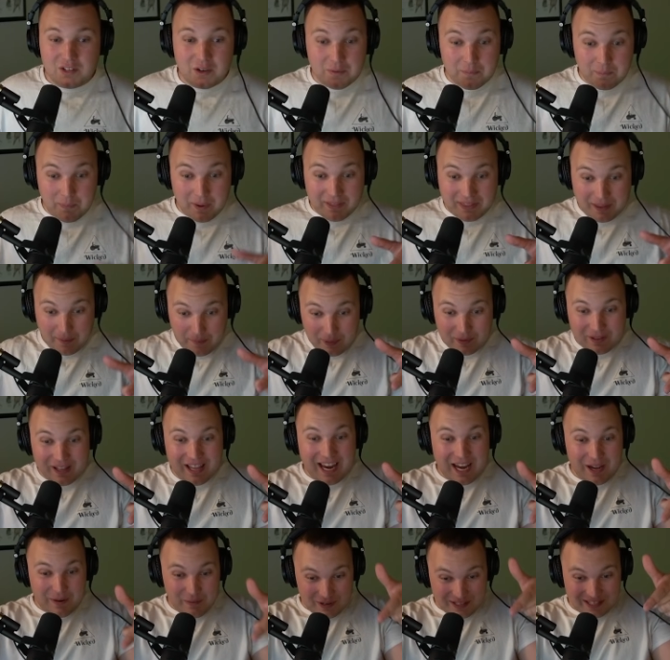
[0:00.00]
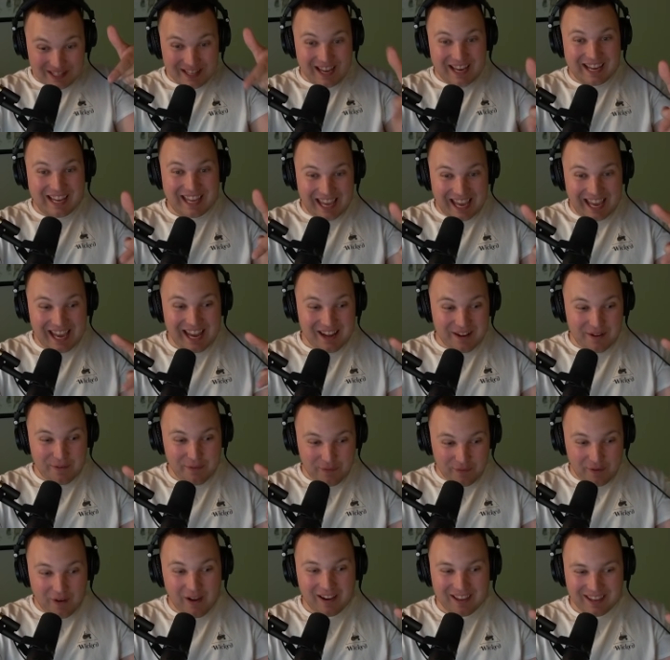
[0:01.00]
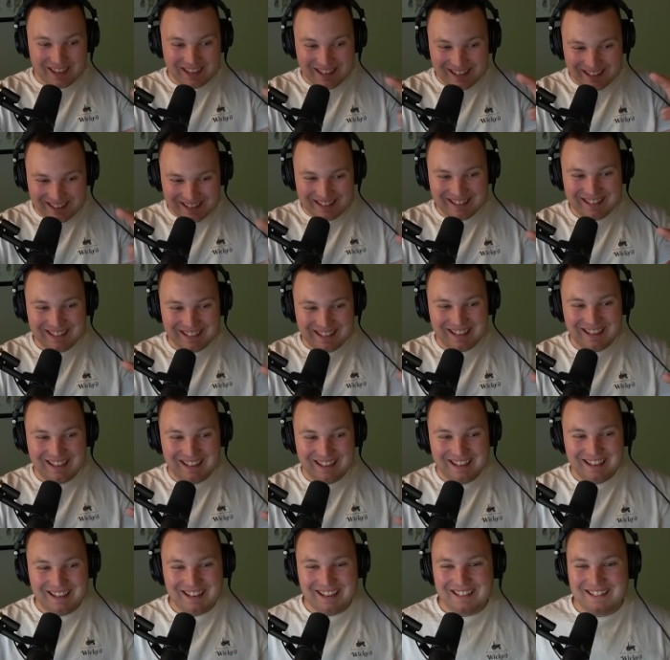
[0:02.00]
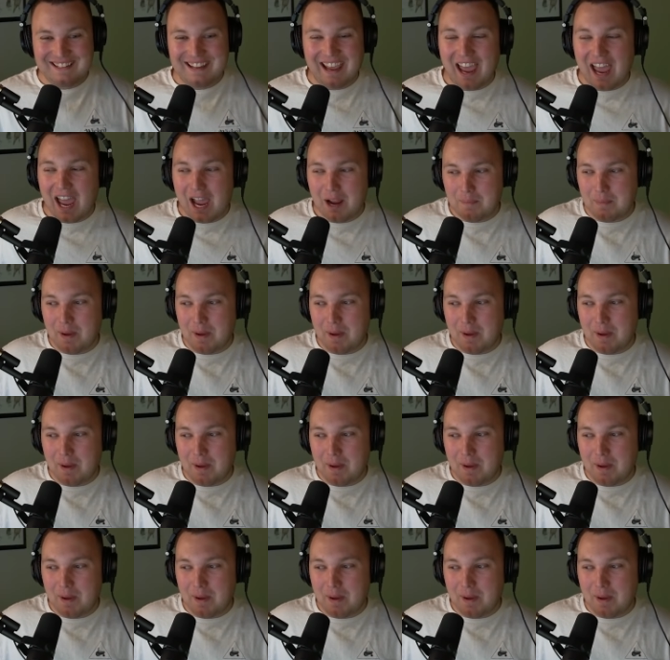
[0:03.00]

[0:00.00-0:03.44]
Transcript: but the plane was like in a fucking. Dude, I thought they had a fucking